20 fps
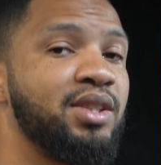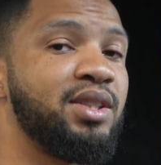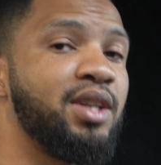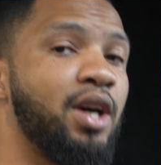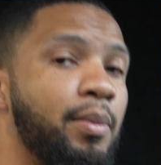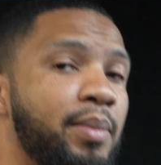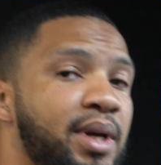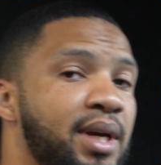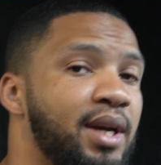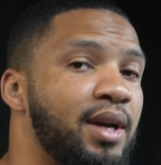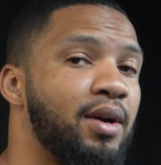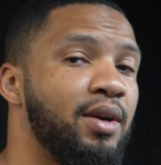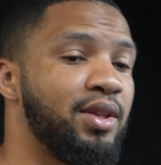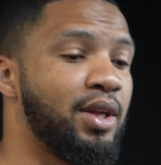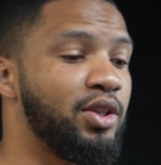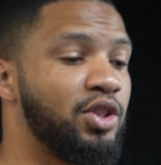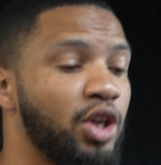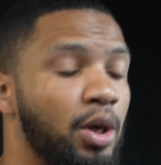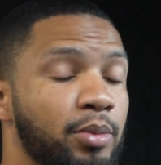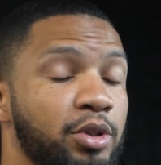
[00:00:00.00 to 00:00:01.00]
that's coming here,
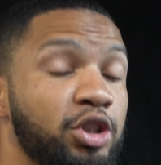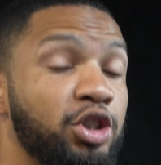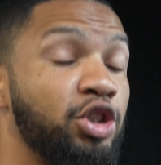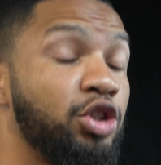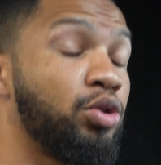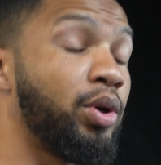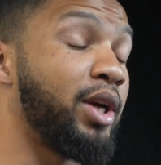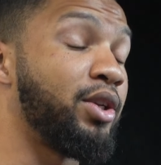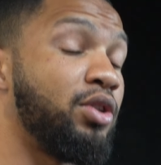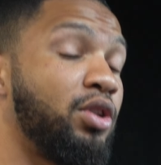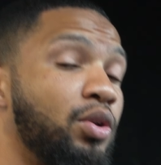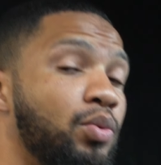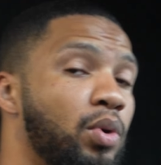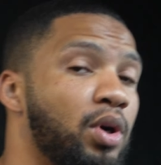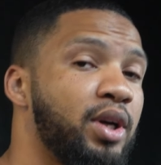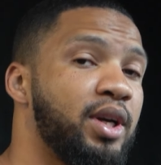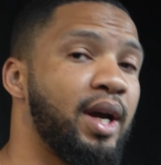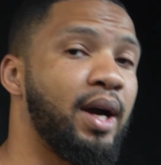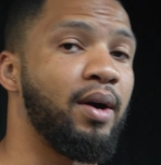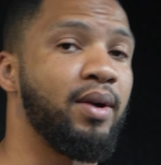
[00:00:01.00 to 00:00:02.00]
they jump straight to the
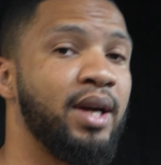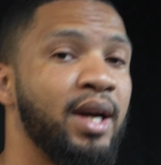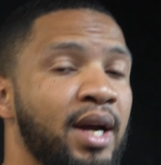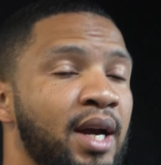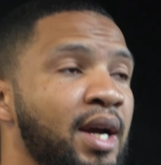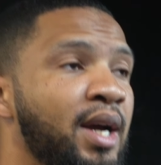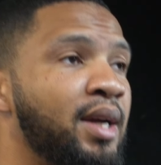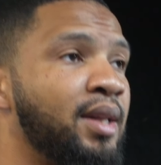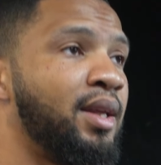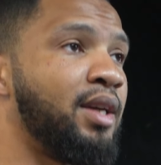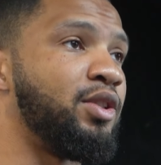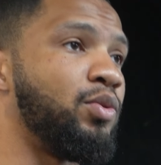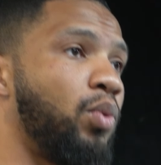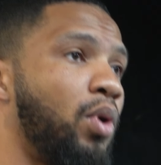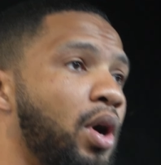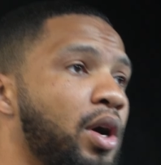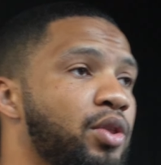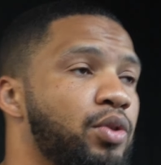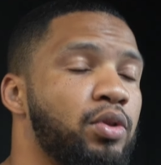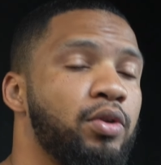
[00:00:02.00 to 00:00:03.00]
workout. They just
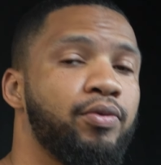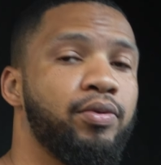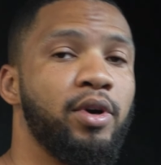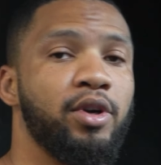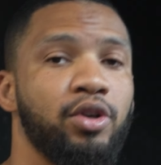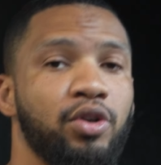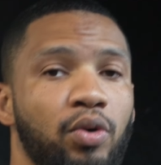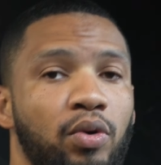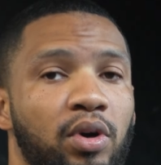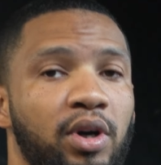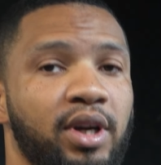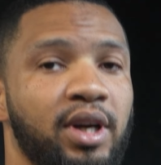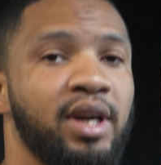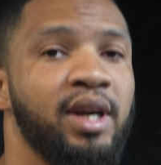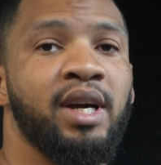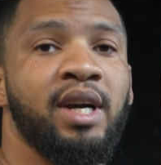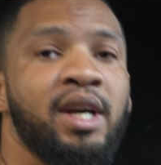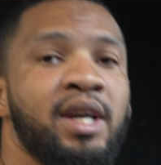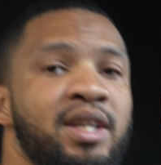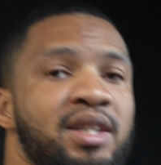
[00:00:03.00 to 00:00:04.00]
walk into the front door,
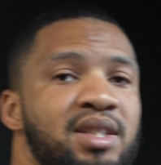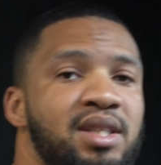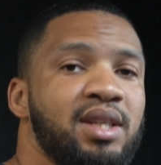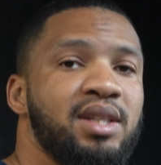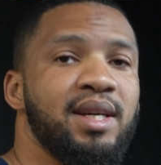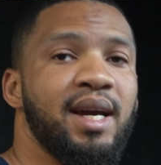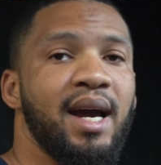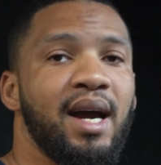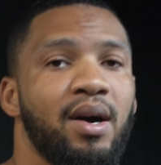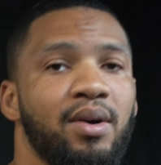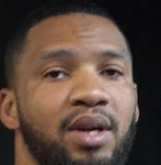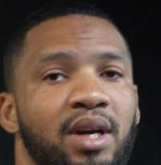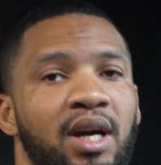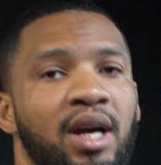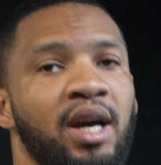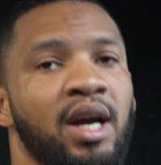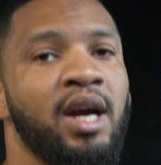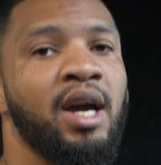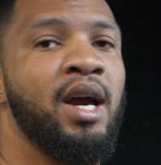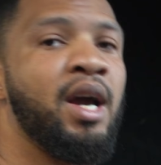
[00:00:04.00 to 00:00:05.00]
sit down,
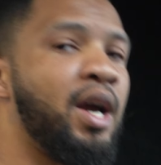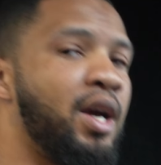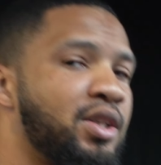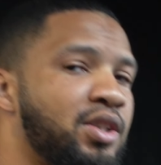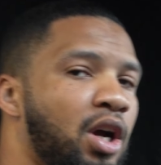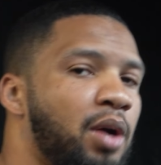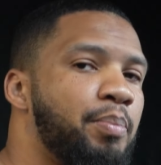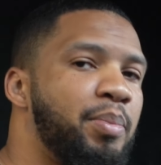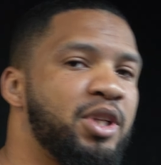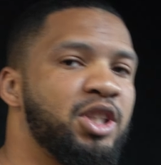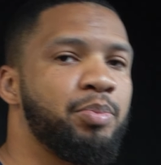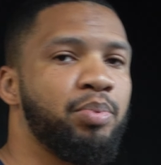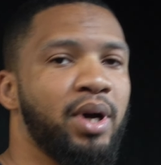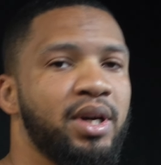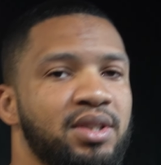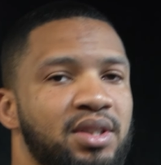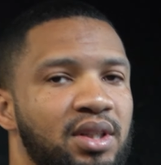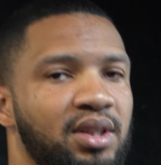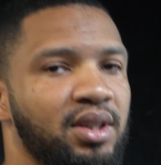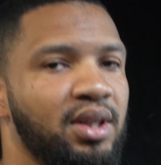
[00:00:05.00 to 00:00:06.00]
and start bench
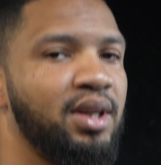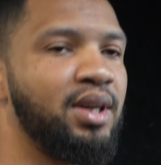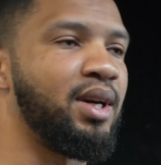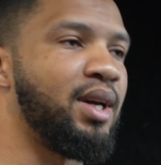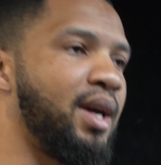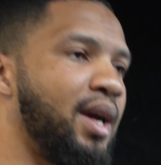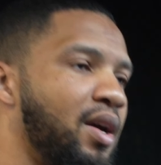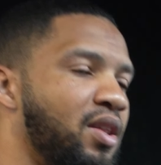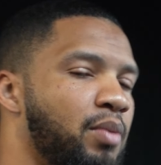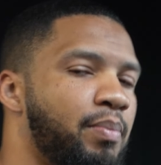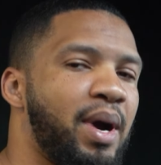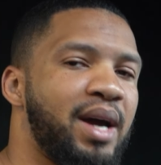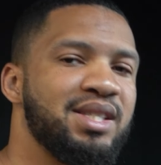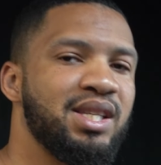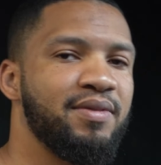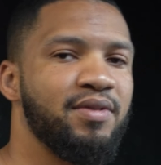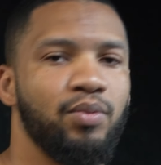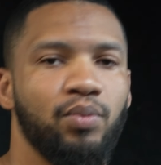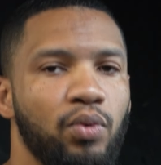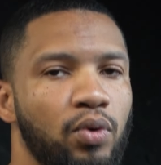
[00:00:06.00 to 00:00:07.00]
pressing, and their body's
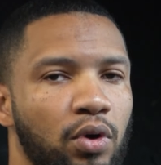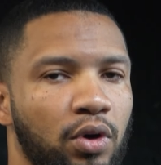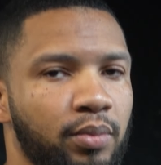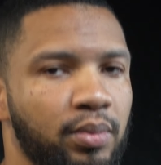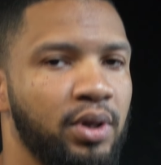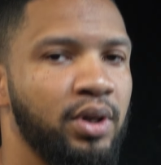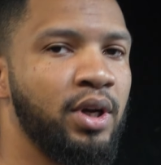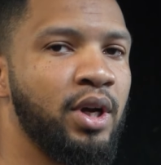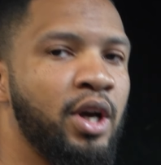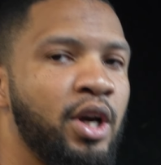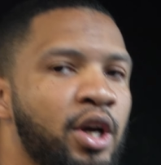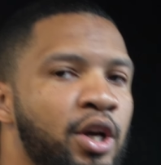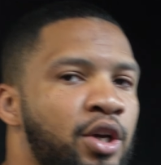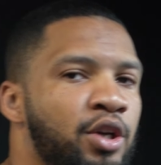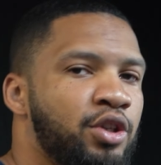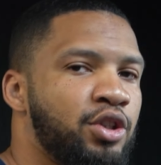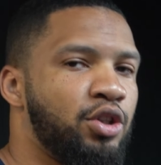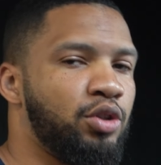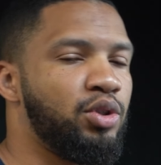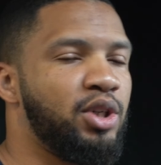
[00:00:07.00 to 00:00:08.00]
not even warm.
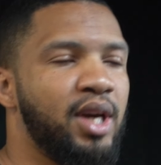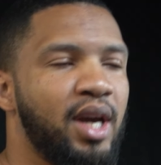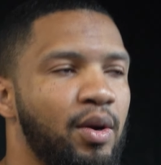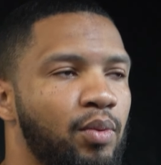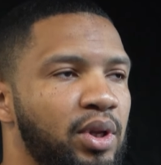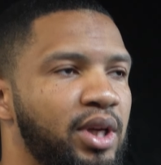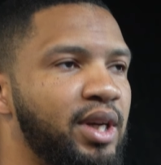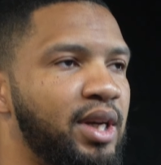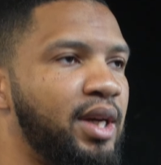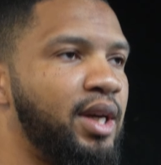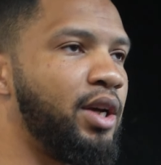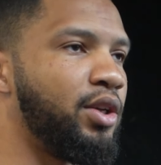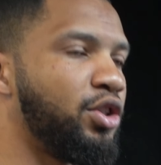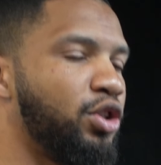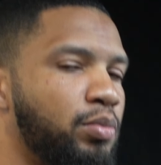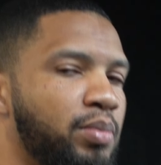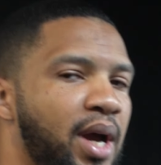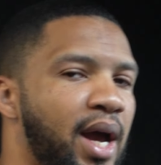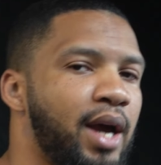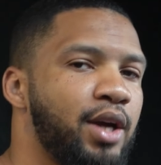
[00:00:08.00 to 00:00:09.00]
So you can't really hit
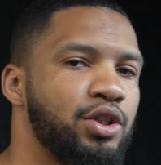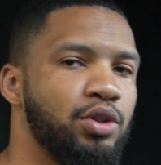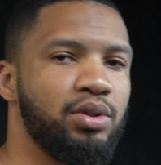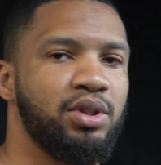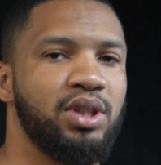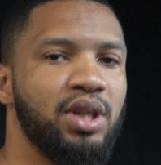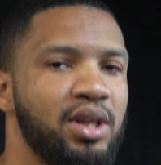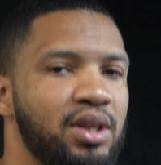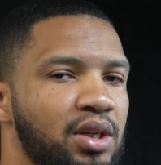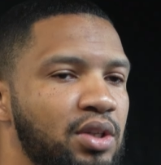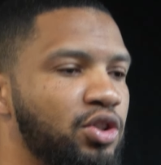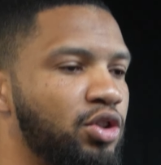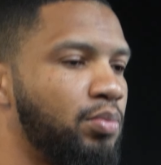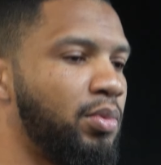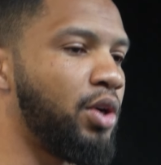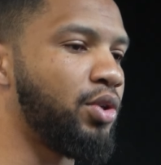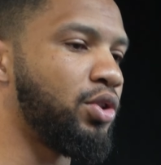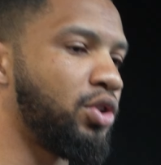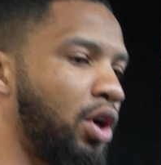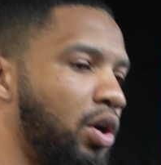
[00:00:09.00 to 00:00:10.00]
your max. Your tendons, your
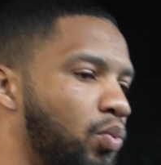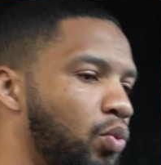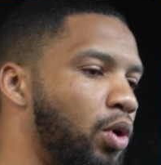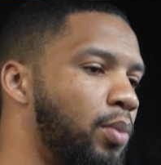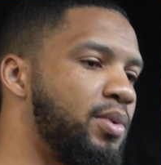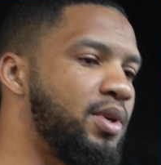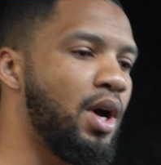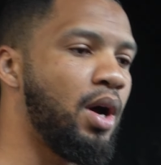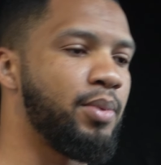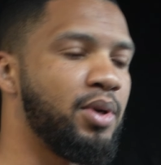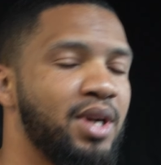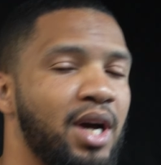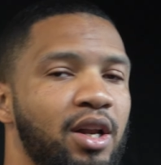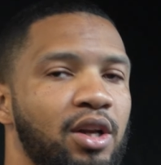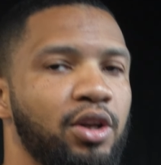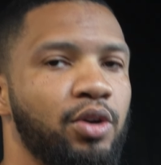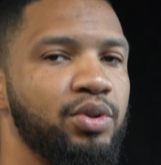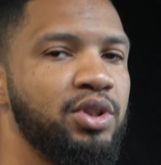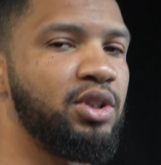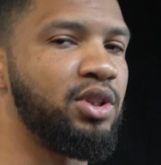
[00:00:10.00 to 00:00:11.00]
muscles aren't warmed up. You're not
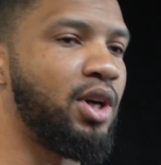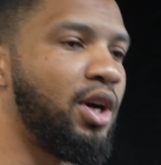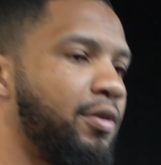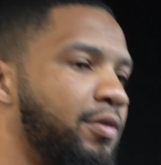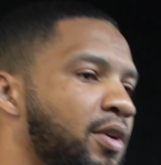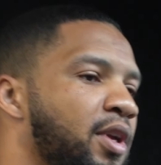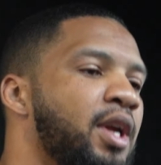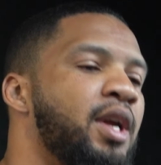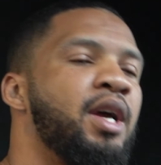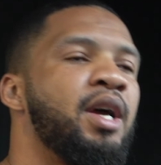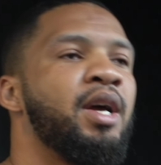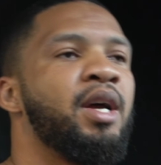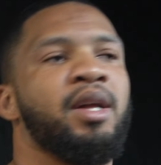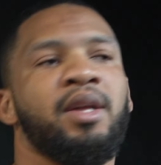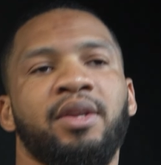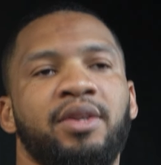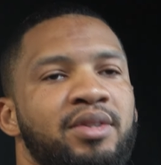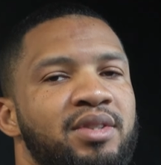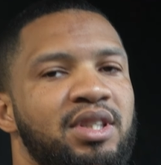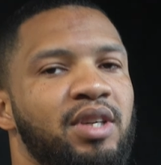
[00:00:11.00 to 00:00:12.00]
loose enough
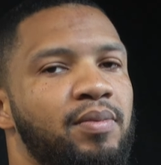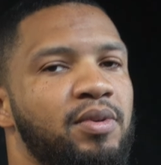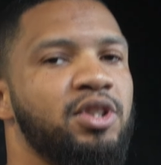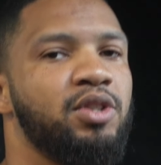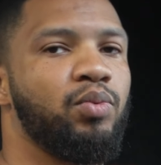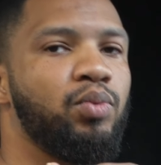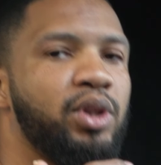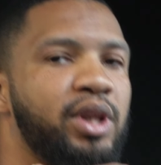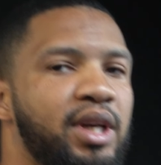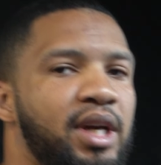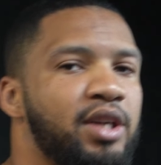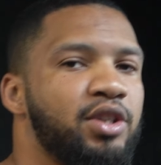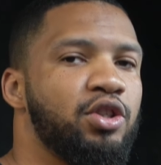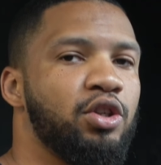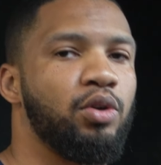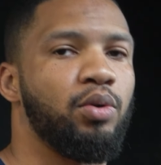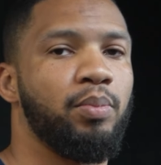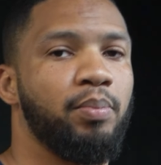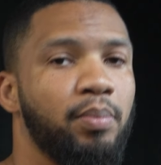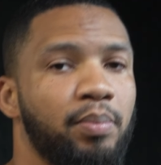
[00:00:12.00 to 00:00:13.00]
to even really hit
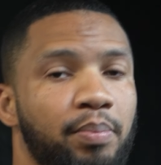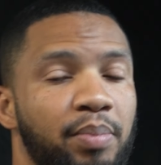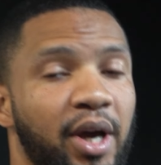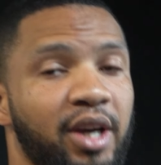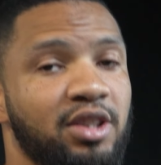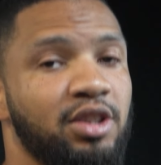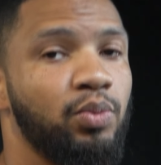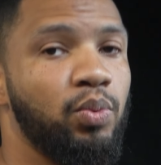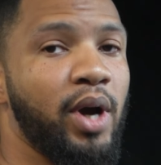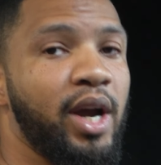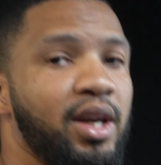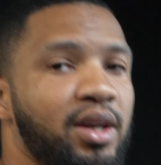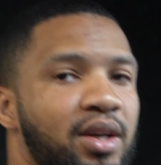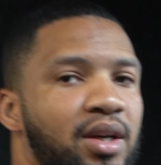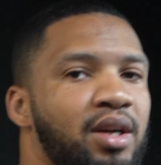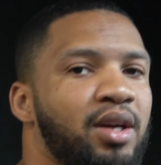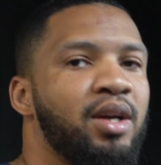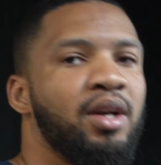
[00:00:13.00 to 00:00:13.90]
your best weight